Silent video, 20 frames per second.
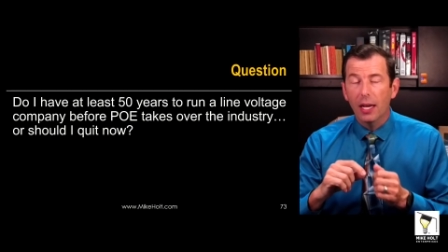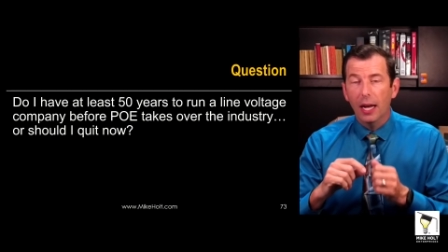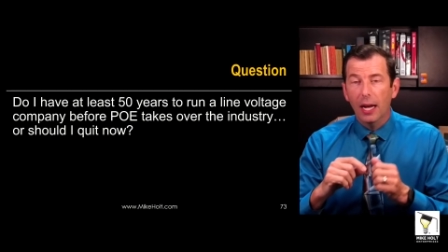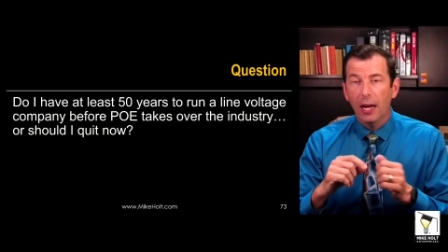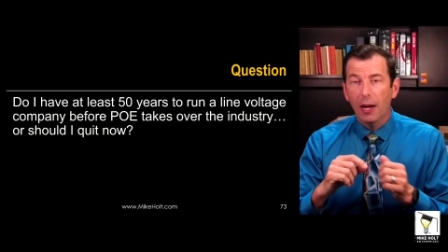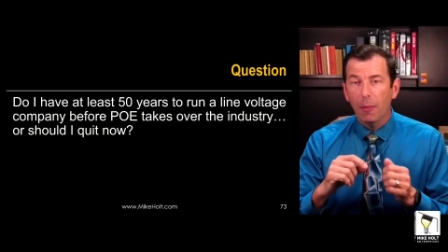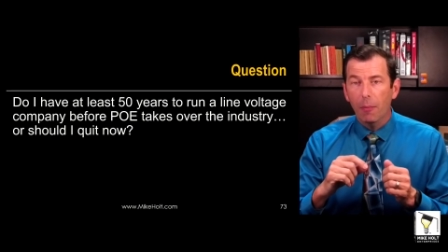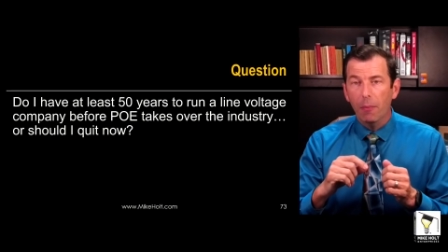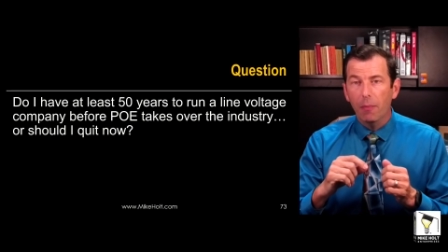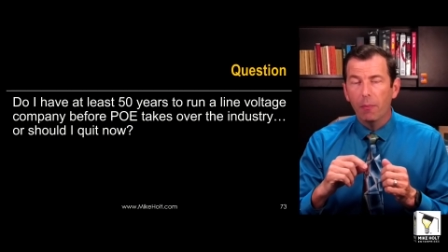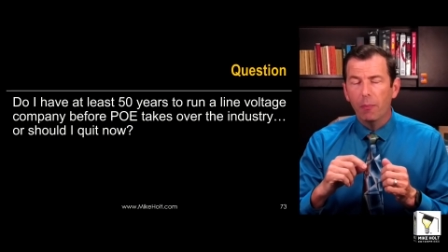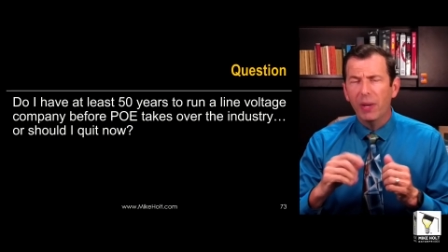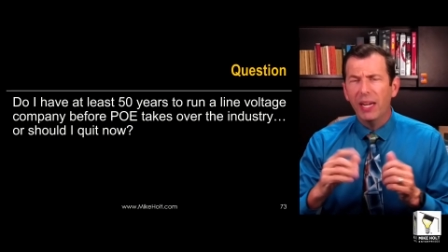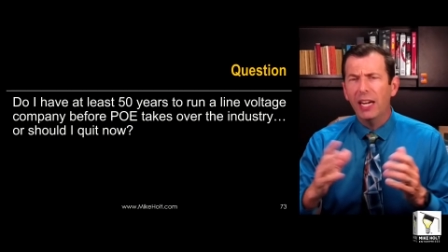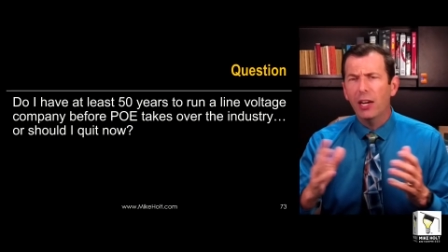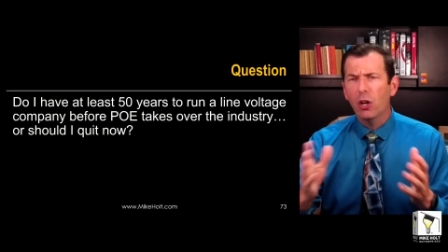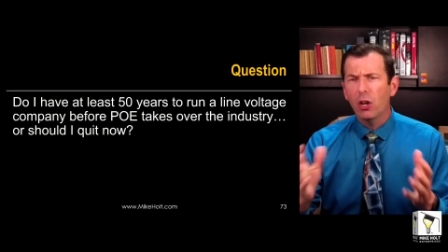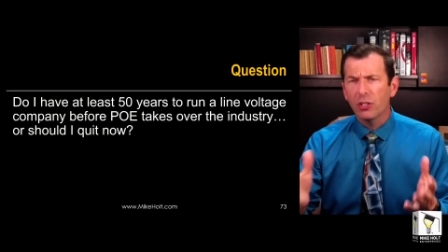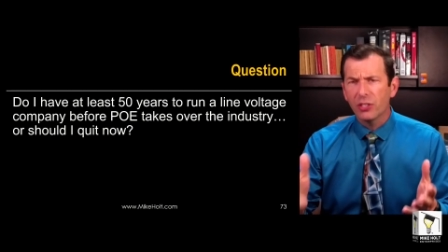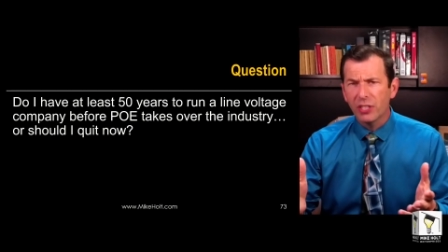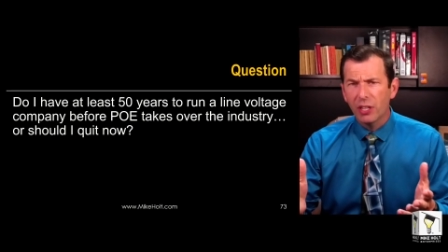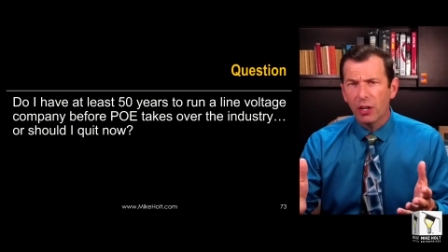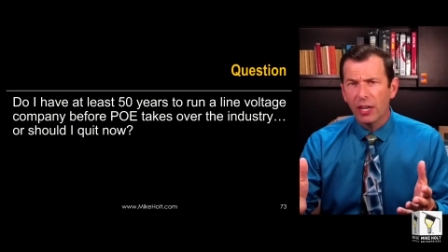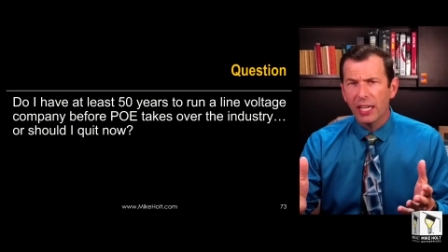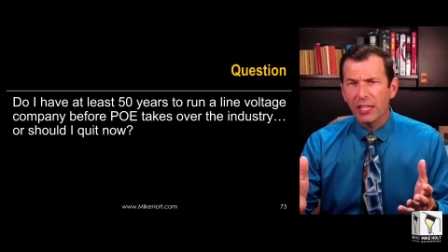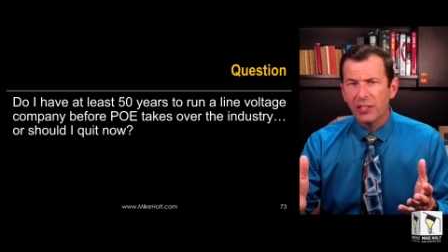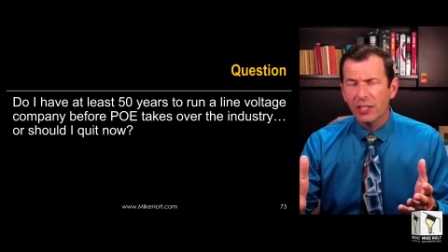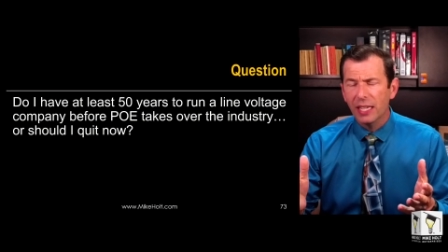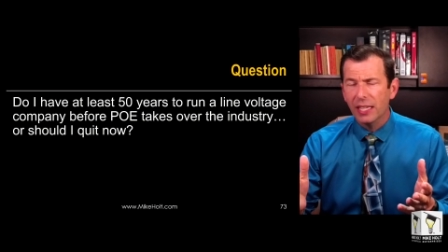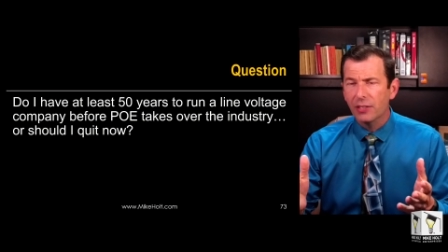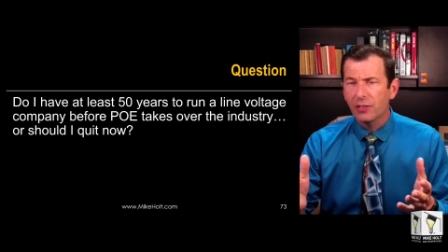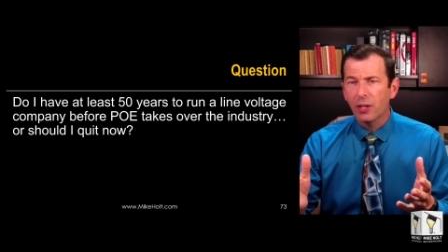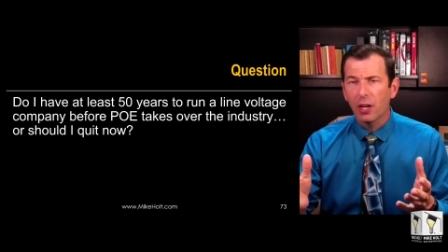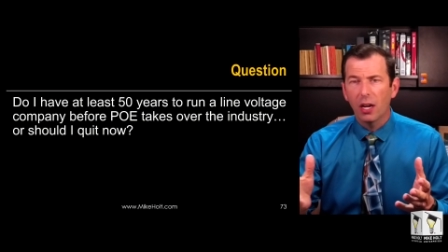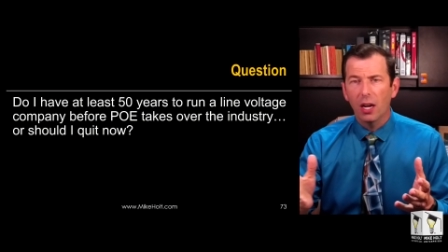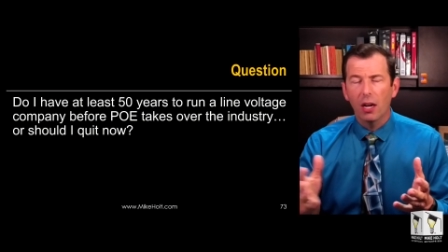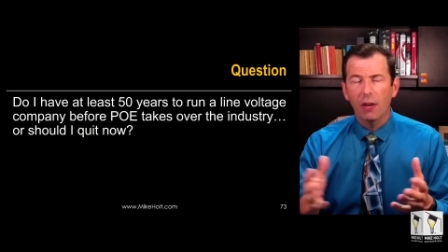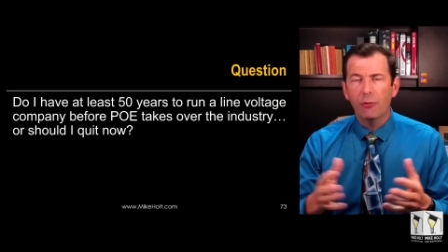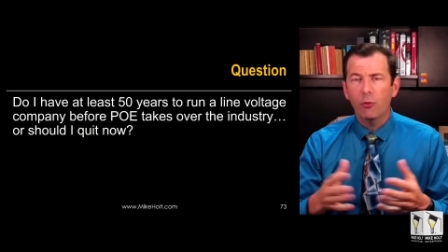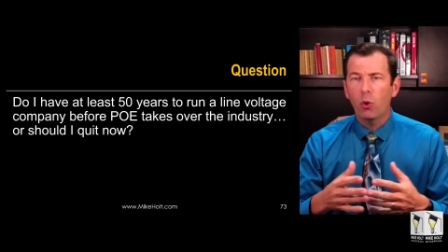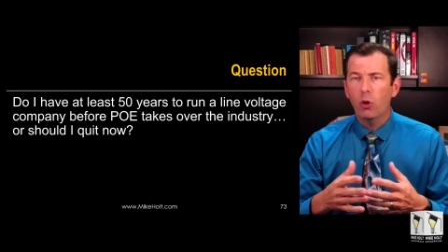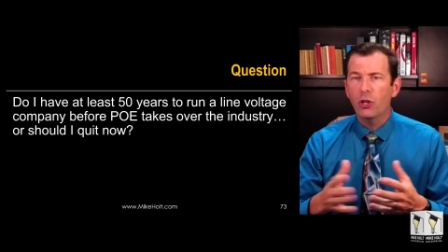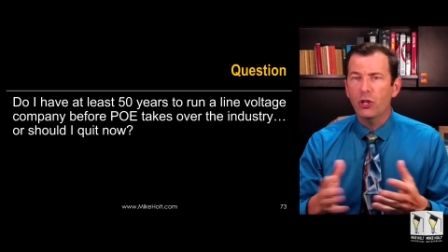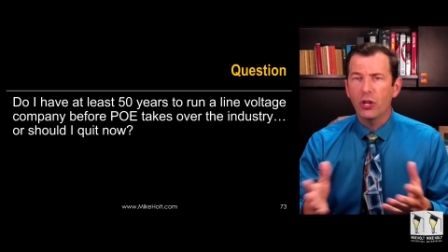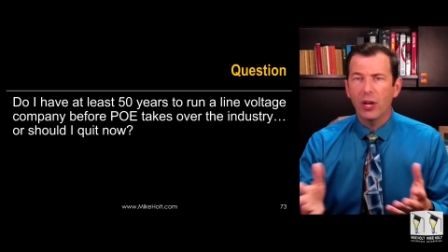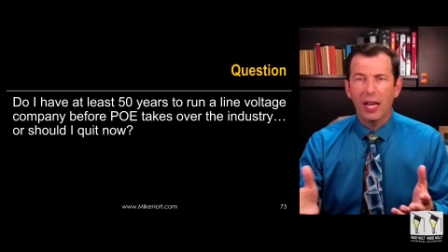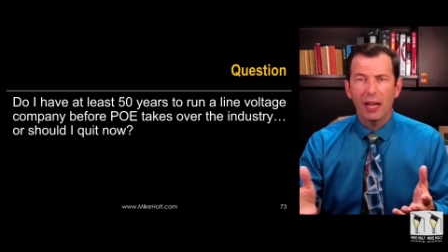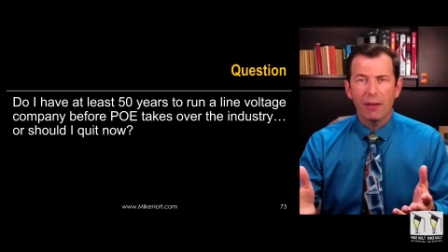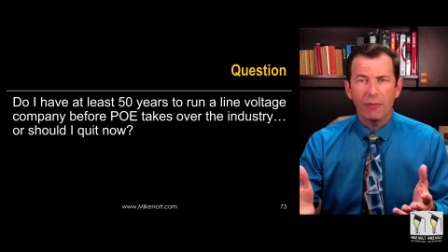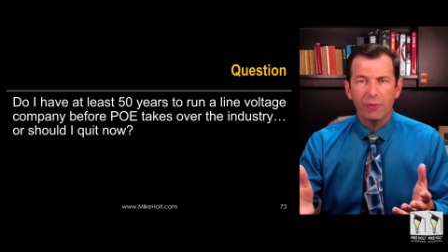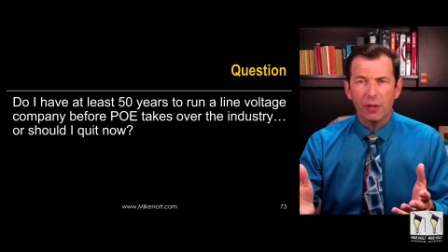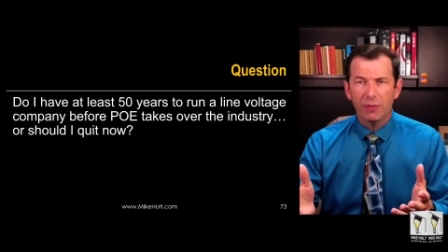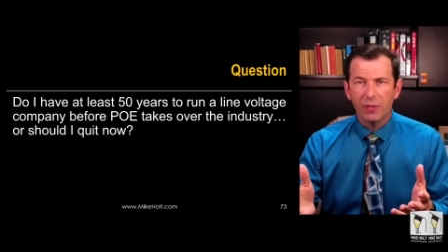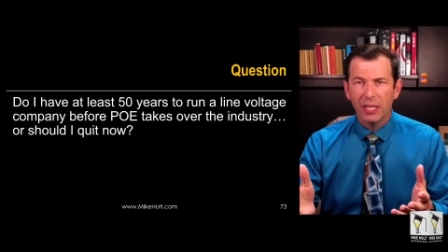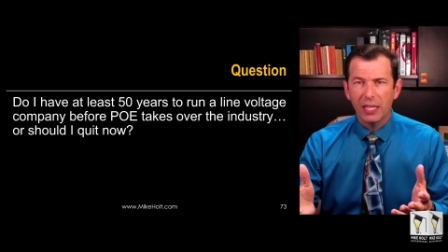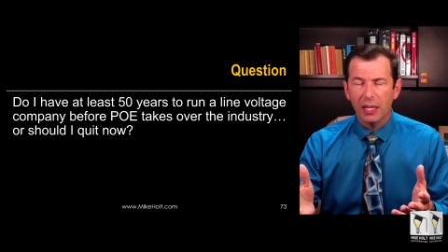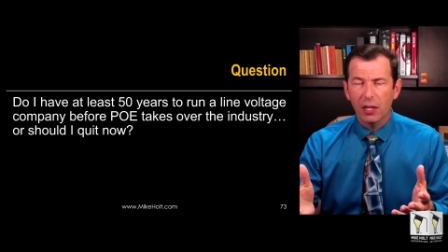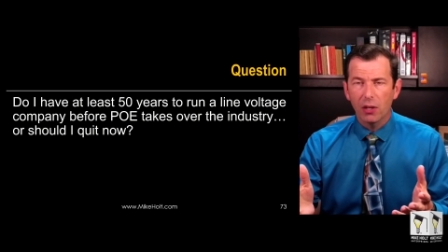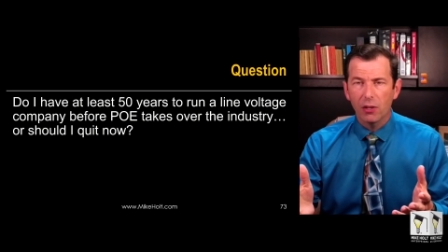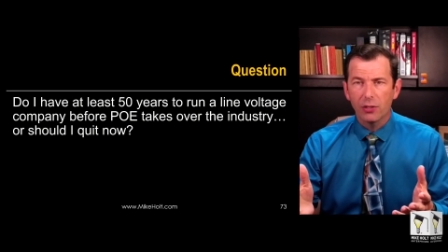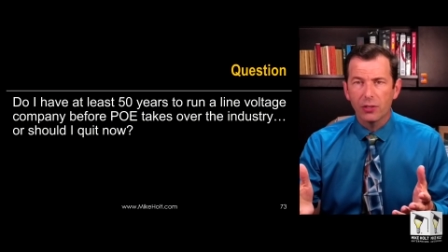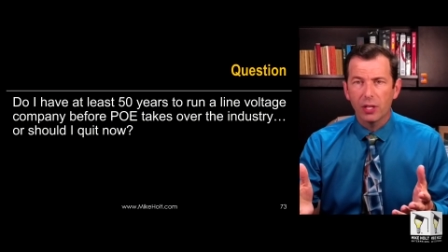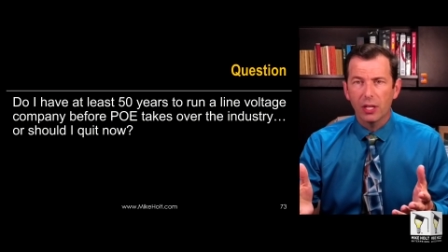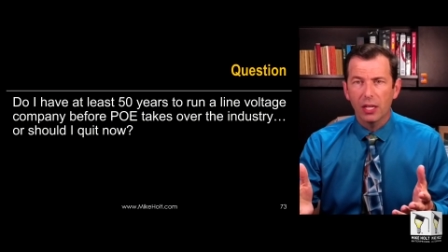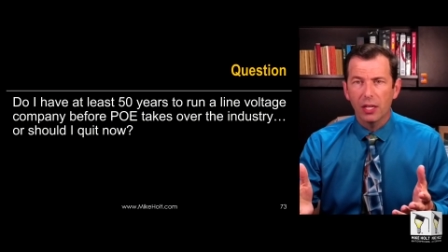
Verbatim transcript: Um, but in all seriousness, uh, of course, you have 50 years.